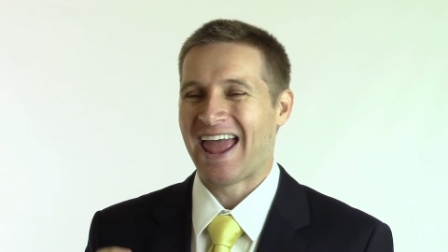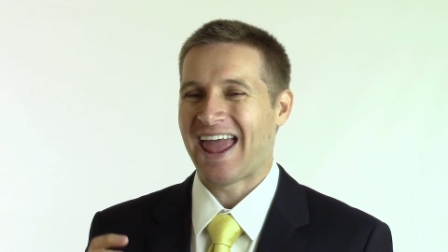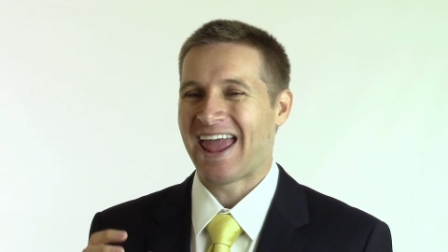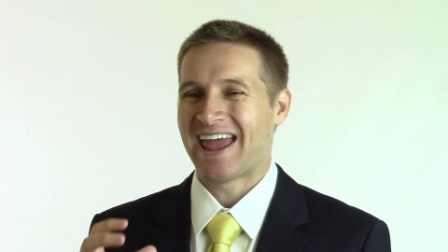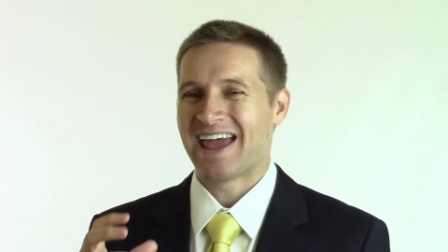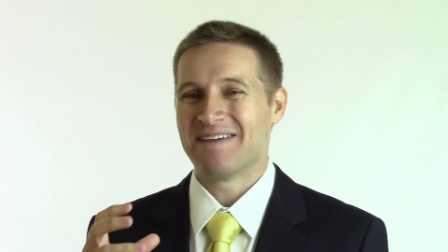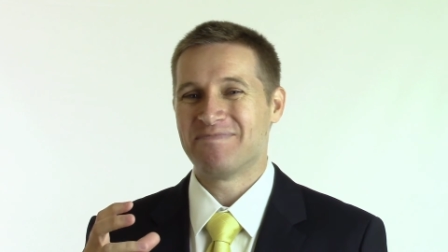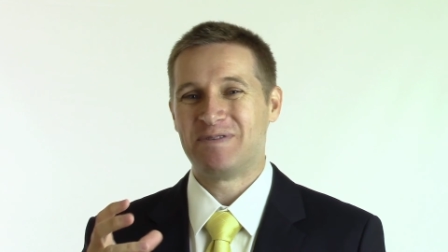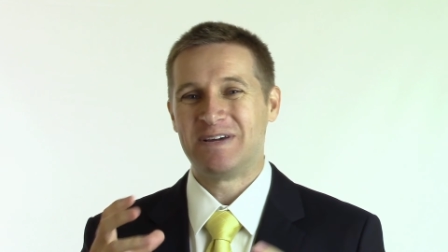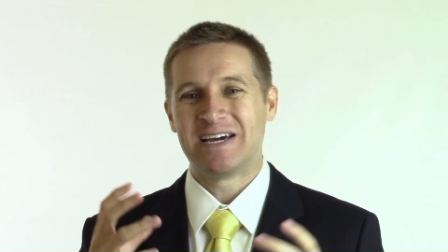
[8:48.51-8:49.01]

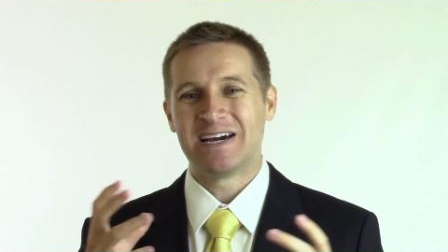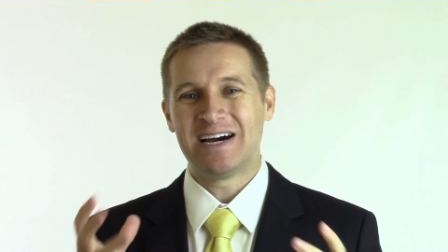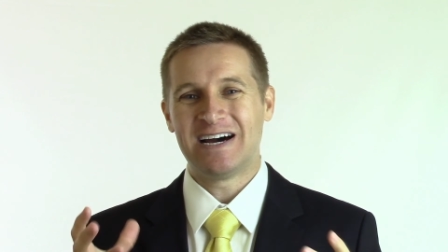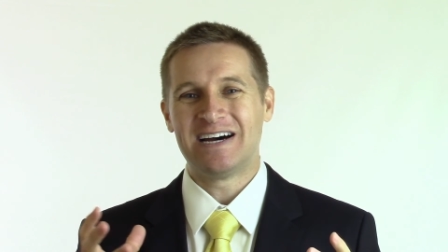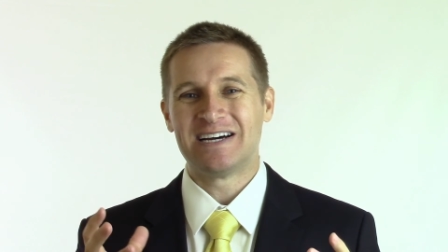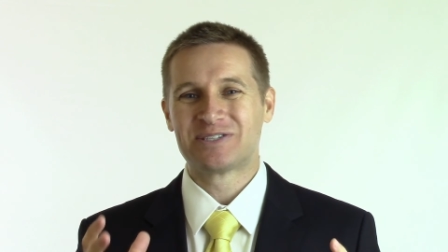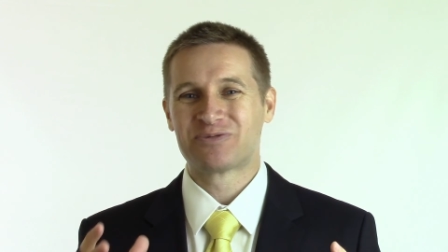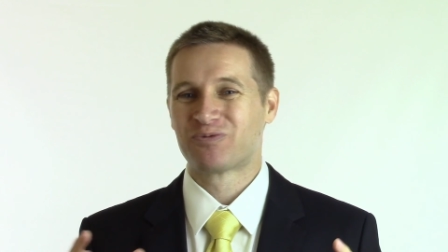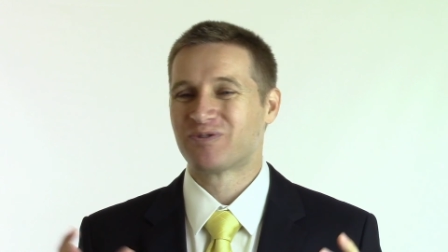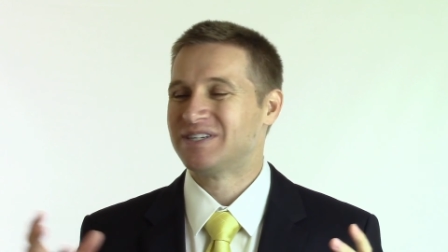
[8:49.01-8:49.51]
And
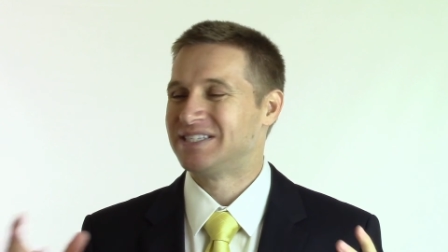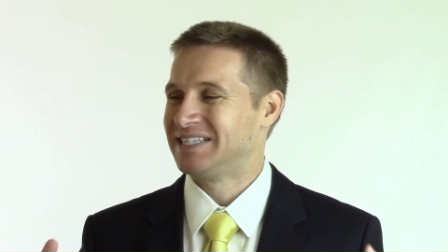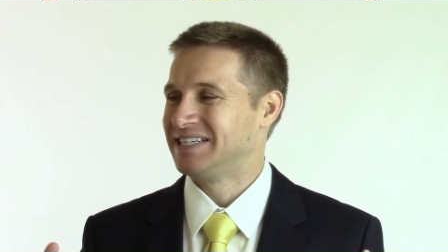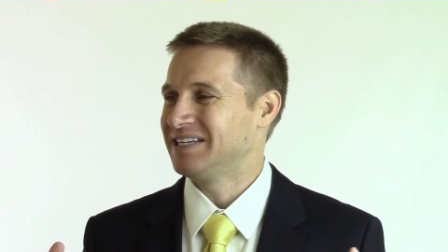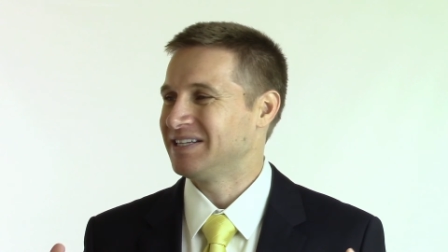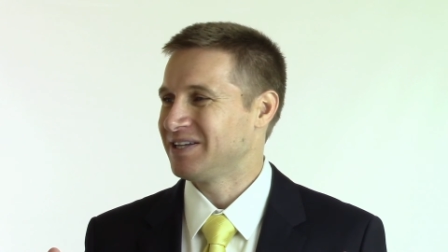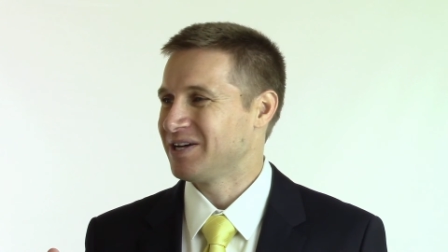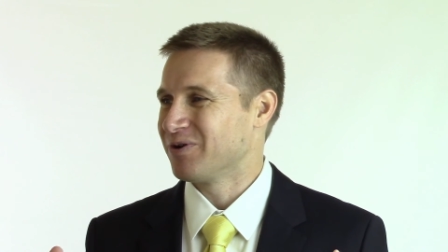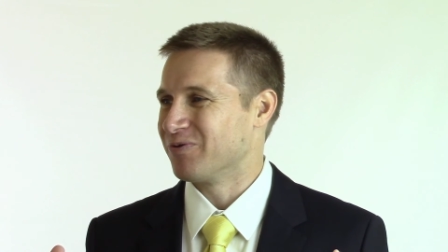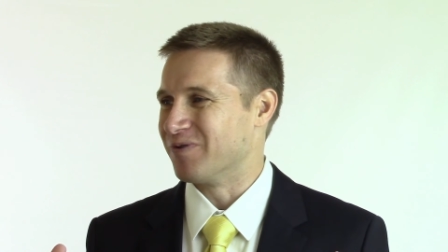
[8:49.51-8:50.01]
because we're
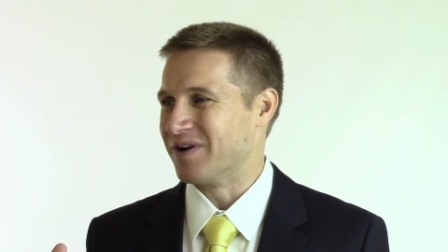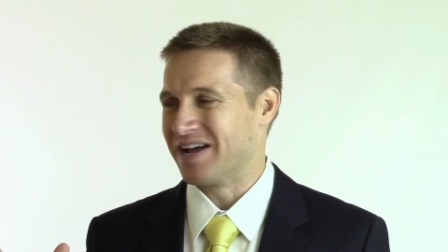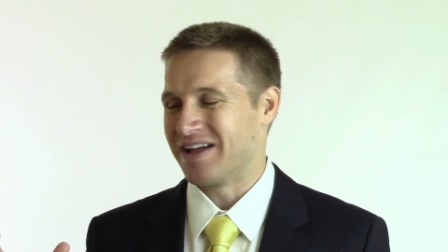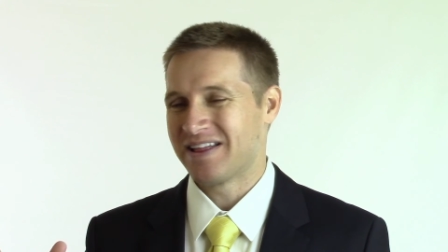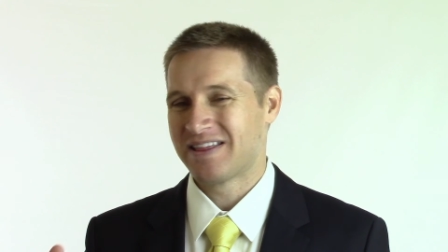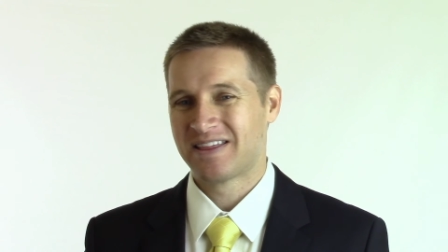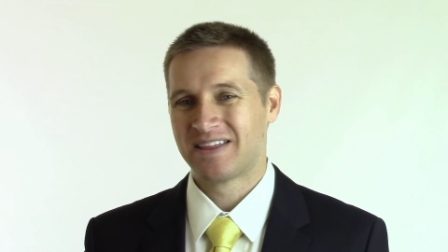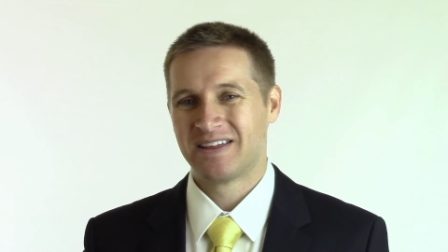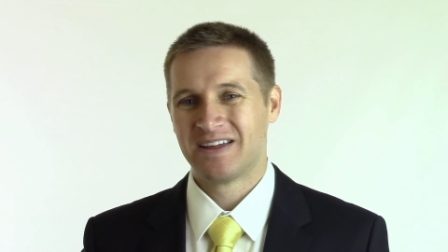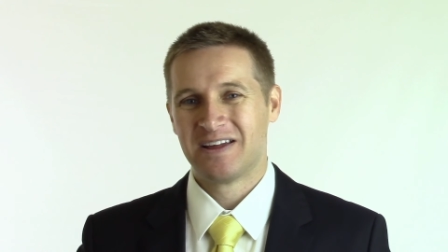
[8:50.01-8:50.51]
dealing
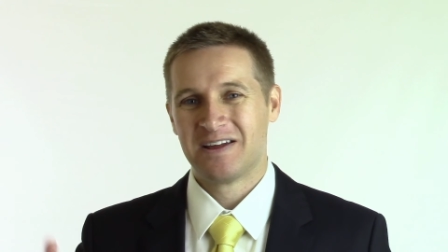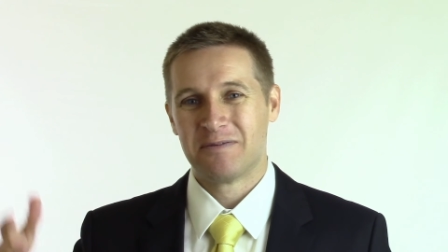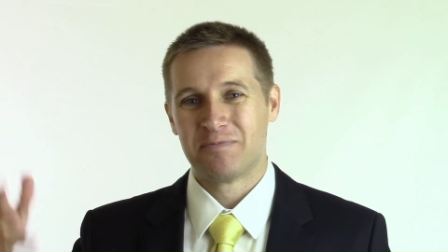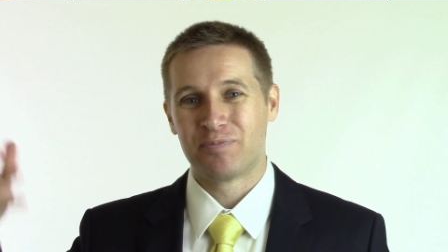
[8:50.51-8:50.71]
with